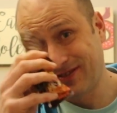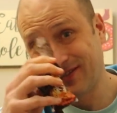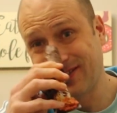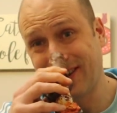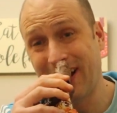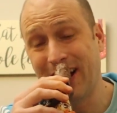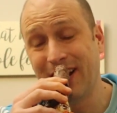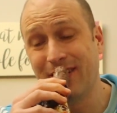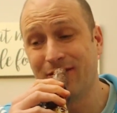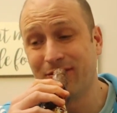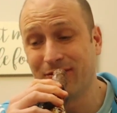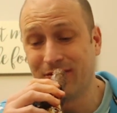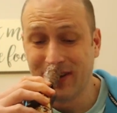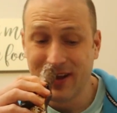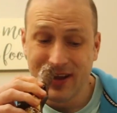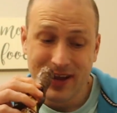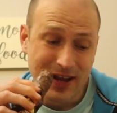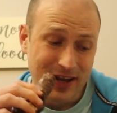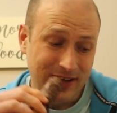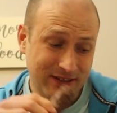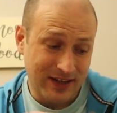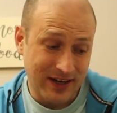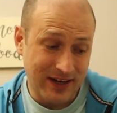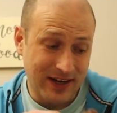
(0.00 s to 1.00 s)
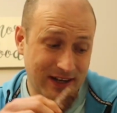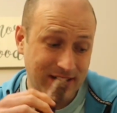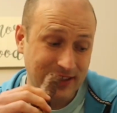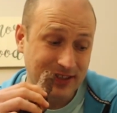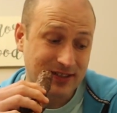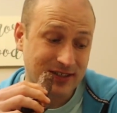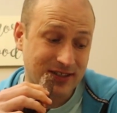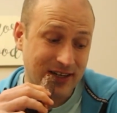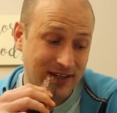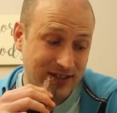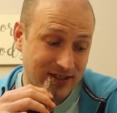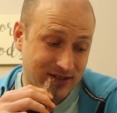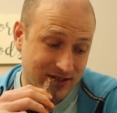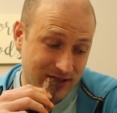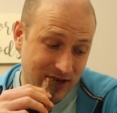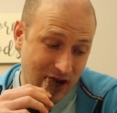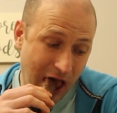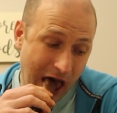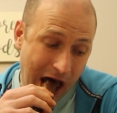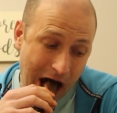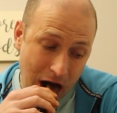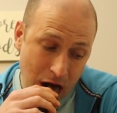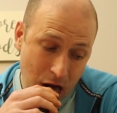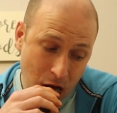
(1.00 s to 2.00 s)
try to at least taste
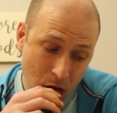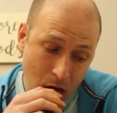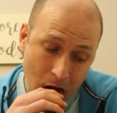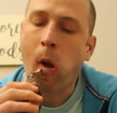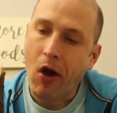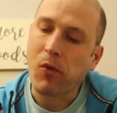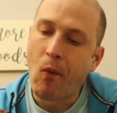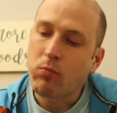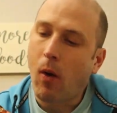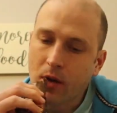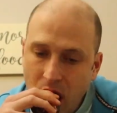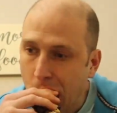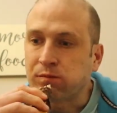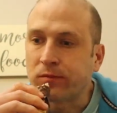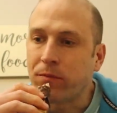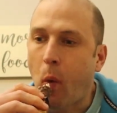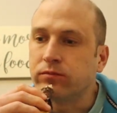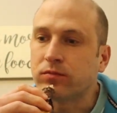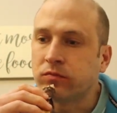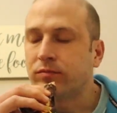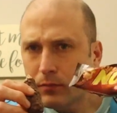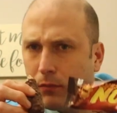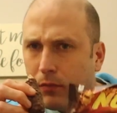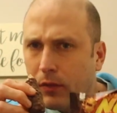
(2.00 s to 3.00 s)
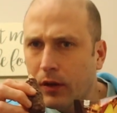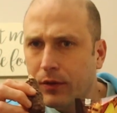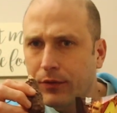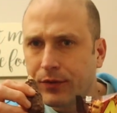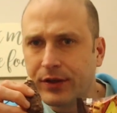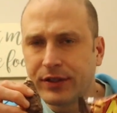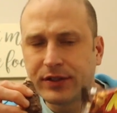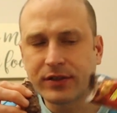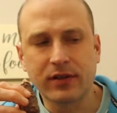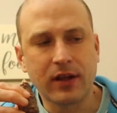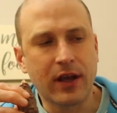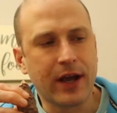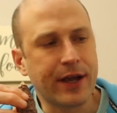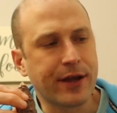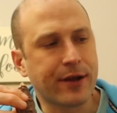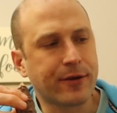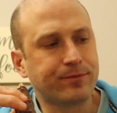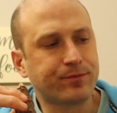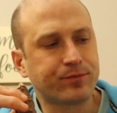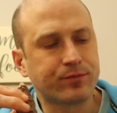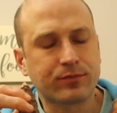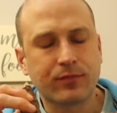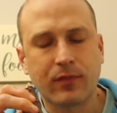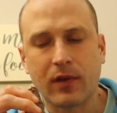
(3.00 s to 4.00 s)
it. This like
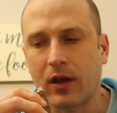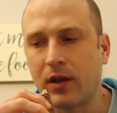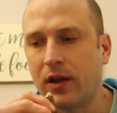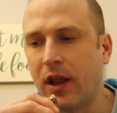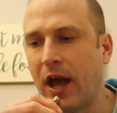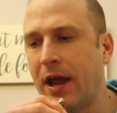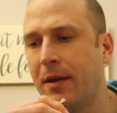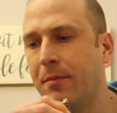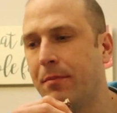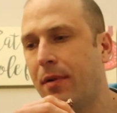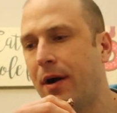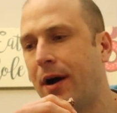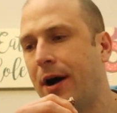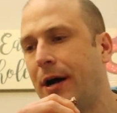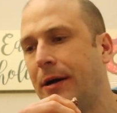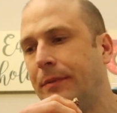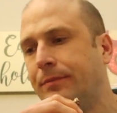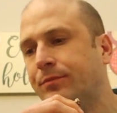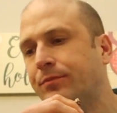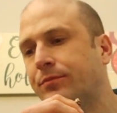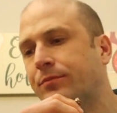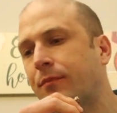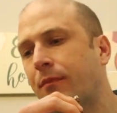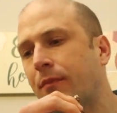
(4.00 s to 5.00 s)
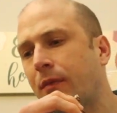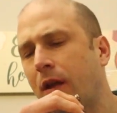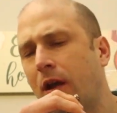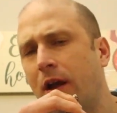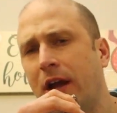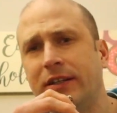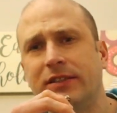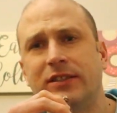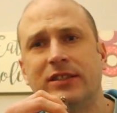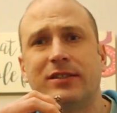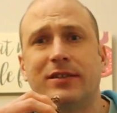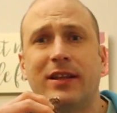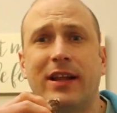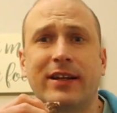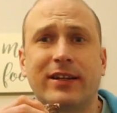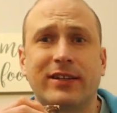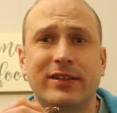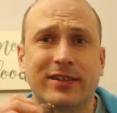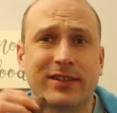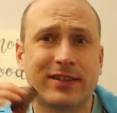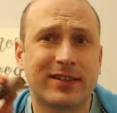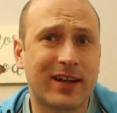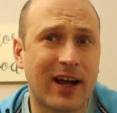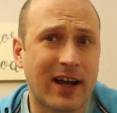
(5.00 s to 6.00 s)
Lime Bar has like
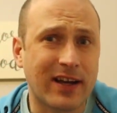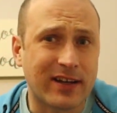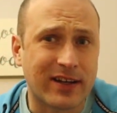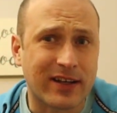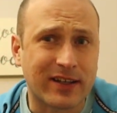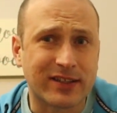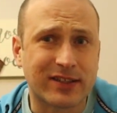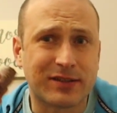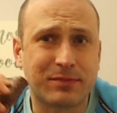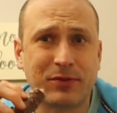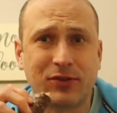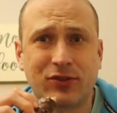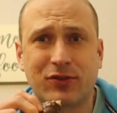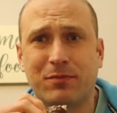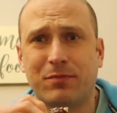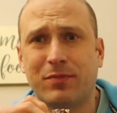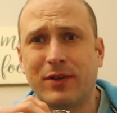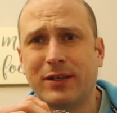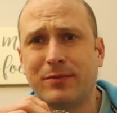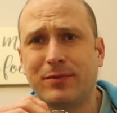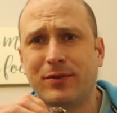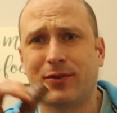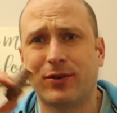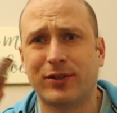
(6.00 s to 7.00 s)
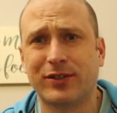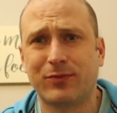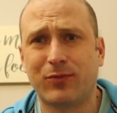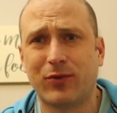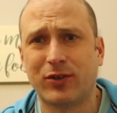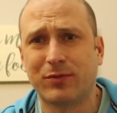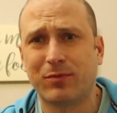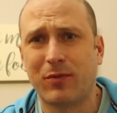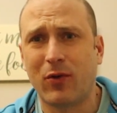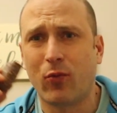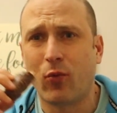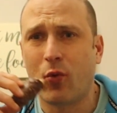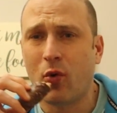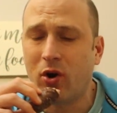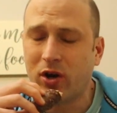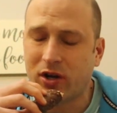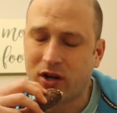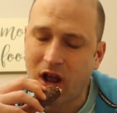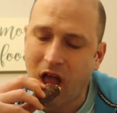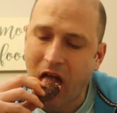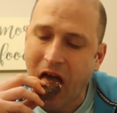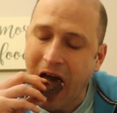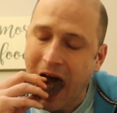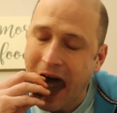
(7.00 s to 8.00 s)
kind of like a special place because it was my
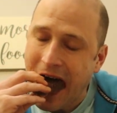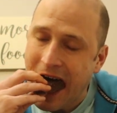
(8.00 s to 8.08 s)
work